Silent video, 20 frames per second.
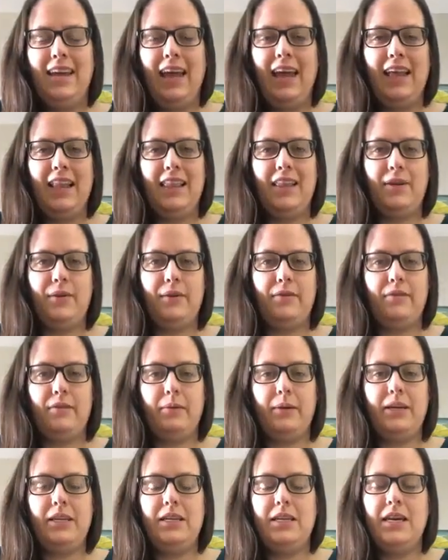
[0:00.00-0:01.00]
Hello
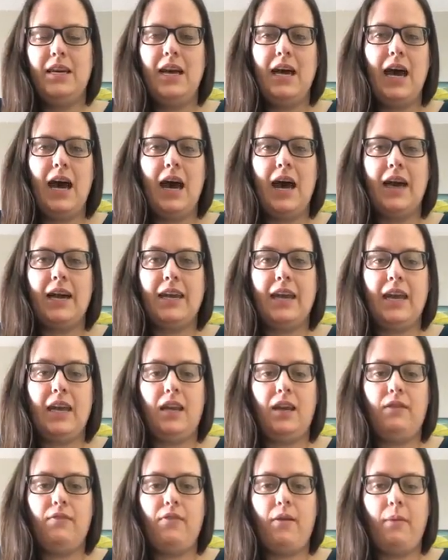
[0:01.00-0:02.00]
everyone,
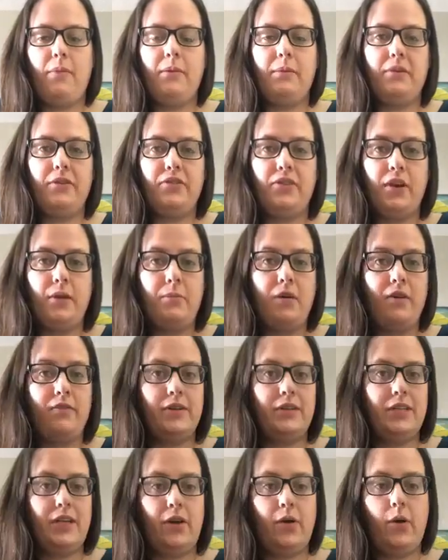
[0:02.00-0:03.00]
Katie from the Museum of
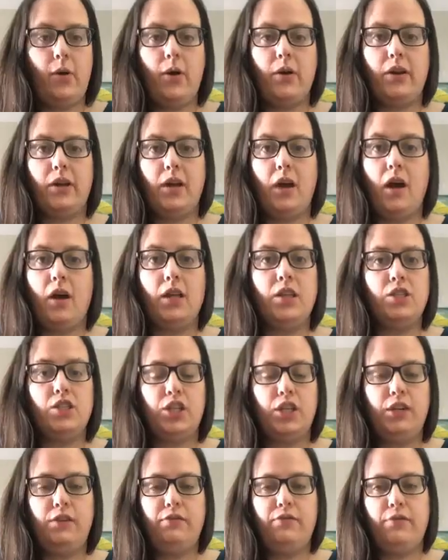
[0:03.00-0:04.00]
Ontario
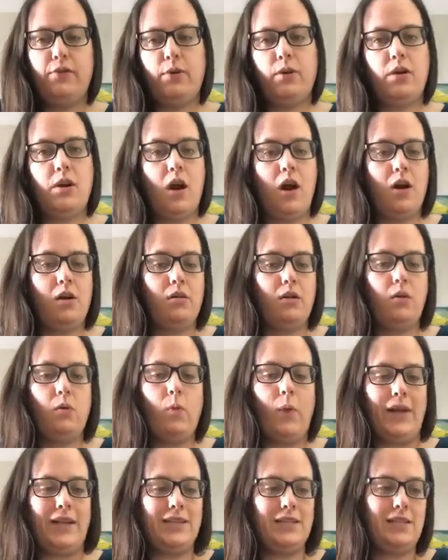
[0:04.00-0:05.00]
Archaeology for our
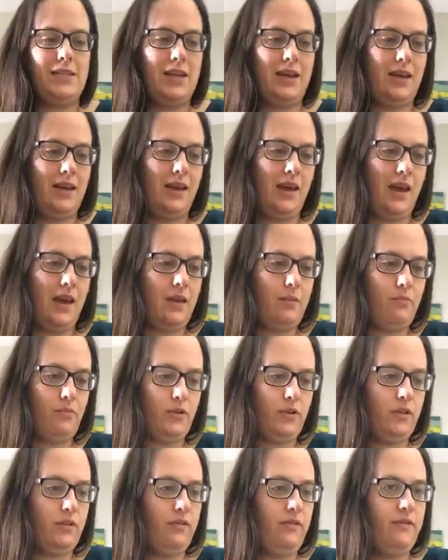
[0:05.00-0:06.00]
Wednesday,
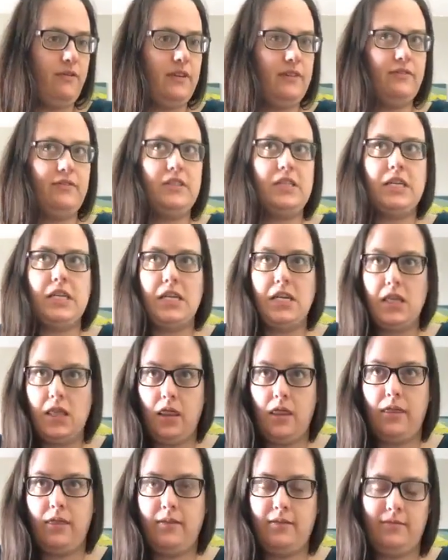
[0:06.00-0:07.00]
April
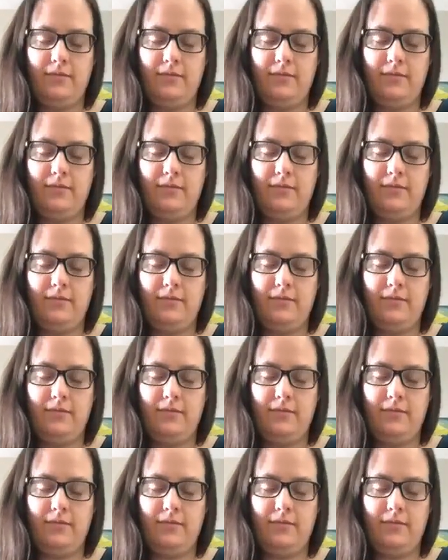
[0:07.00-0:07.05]
15th